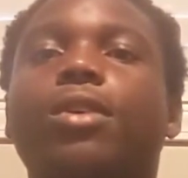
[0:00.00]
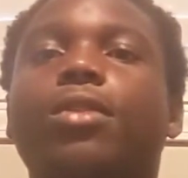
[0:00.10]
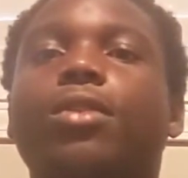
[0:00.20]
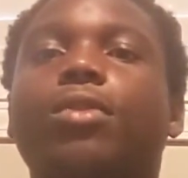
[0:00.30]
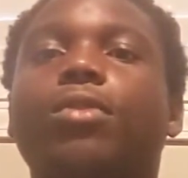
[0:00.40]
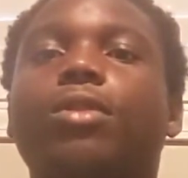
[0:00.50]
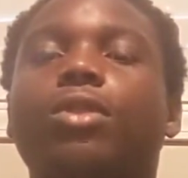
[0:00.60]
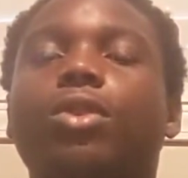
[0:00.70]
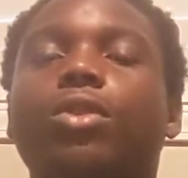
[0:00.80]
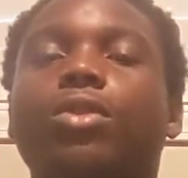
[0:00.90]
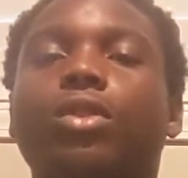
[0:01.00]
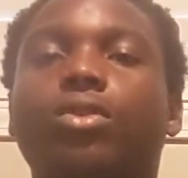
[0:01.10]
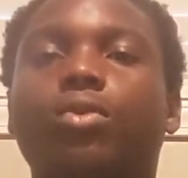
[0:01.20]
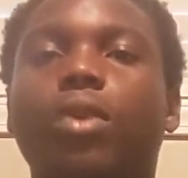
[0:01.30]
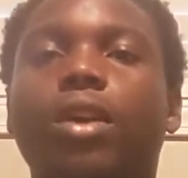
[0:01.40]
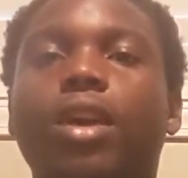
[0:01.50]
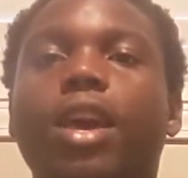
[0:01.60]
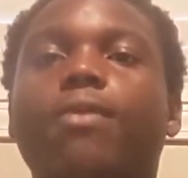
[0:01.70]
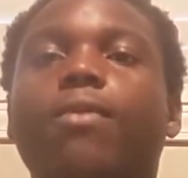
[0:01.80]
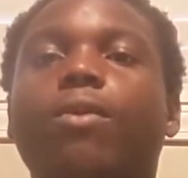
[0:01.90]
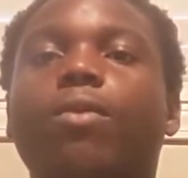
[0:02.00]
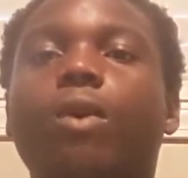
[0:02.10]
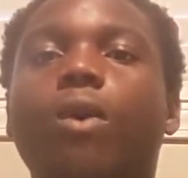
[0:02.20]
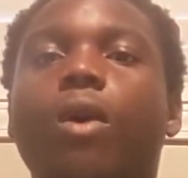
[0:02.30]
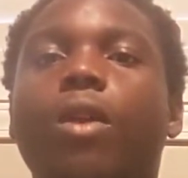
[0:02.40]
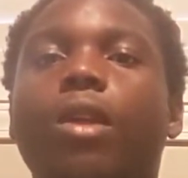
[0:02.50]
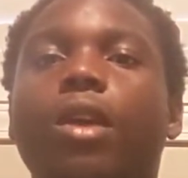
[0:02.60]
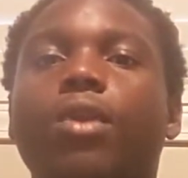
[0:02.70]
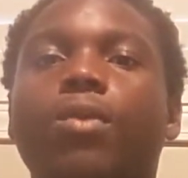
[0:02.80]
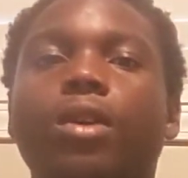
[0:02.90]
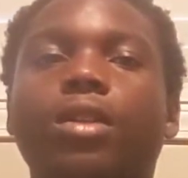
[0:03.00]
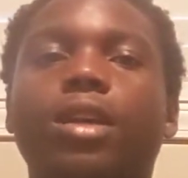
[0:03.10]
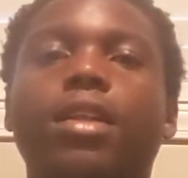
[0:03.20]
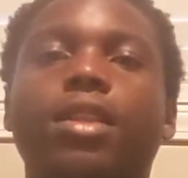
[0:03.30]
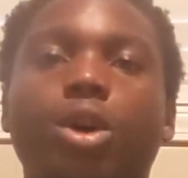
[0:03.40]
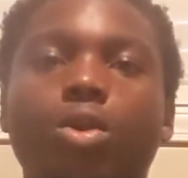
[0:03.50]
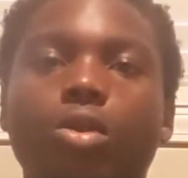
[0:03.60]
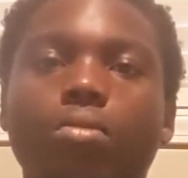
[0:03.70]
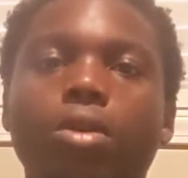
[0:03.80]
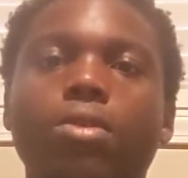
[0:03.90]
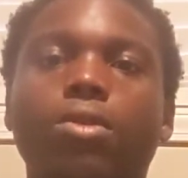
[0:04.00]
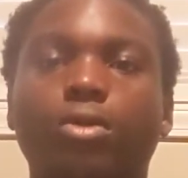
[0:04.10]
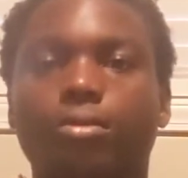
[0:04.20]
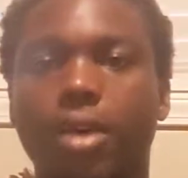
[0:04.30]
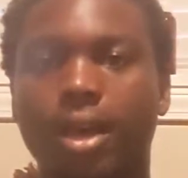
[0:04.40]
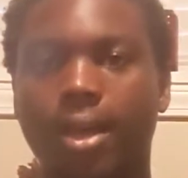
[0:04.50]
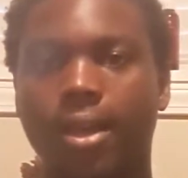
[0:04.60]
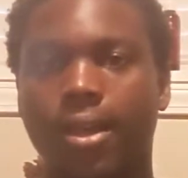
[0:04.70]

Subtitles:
So don't the wicked have a reward. And what's that? Those missiles, man.